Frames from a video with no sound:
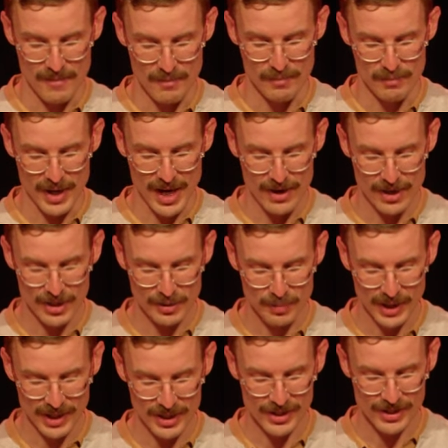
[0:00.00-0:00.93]

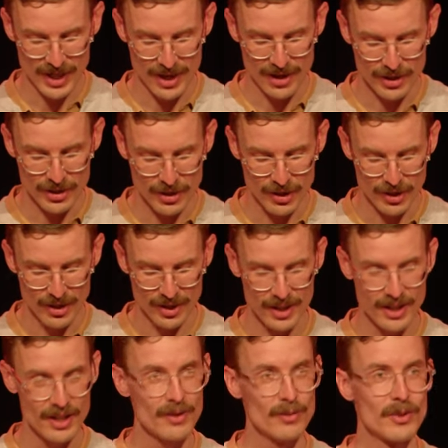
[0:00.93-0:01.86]
Marriage pictures our
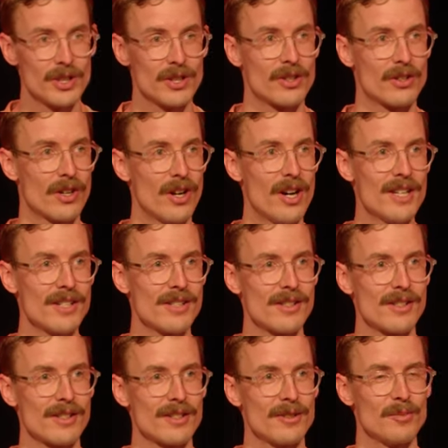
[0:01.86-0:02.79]
eternity with
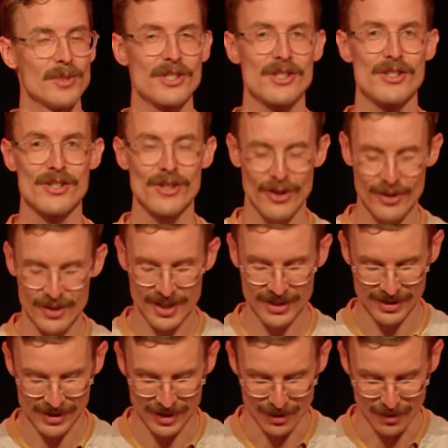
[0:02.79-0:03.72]
Christ, but so
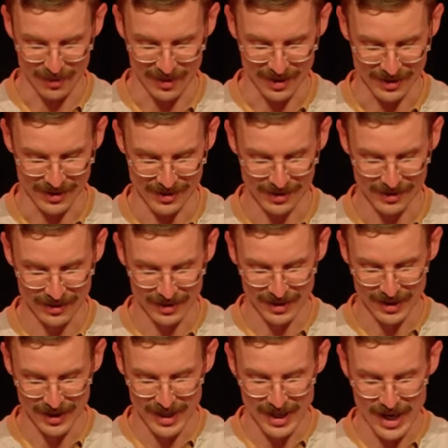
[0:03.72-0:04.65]
does singleness.
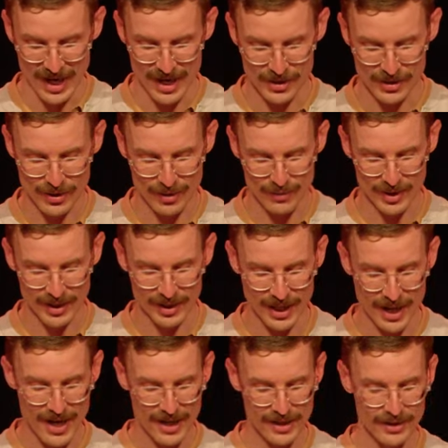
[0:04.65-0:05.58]
And so
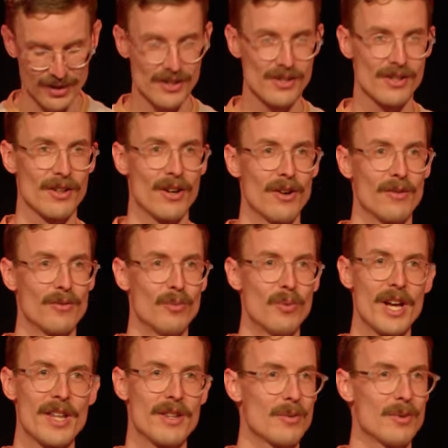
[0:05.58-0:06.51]
regardless of
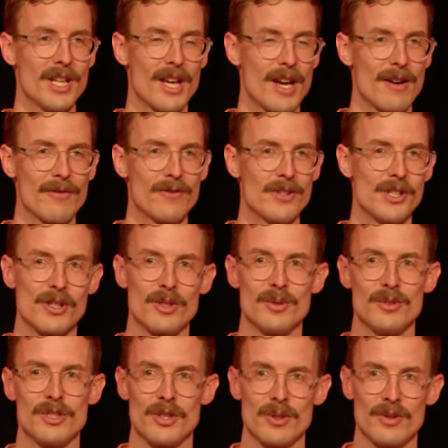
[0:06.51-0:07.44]
whether we have
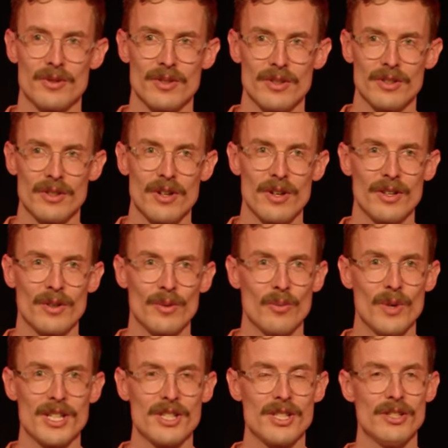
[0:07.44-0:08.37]
physical children or not,
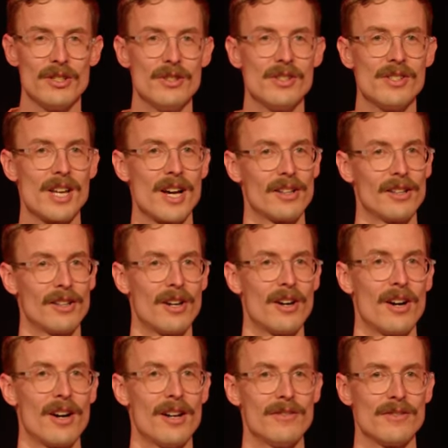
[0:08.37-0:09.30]
we're to use our
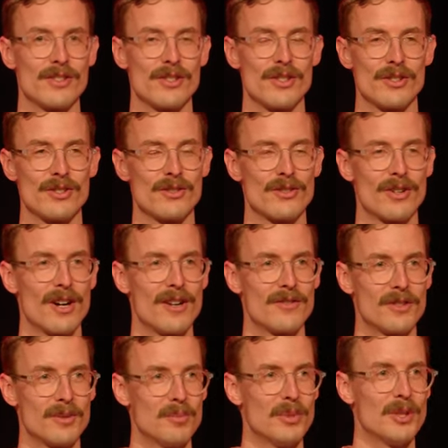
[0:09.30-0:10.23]
lives to
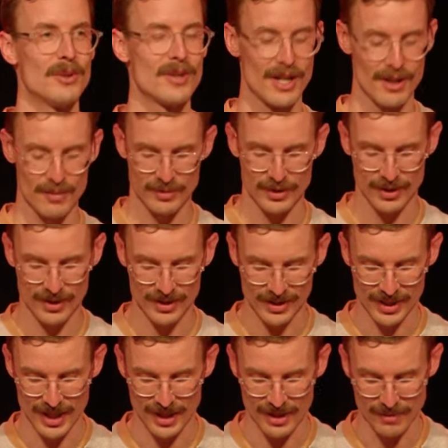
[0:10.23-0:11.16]
strive to build up
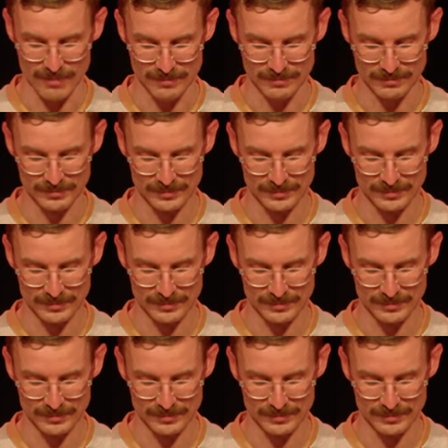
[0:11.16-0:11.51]
God's kingdom.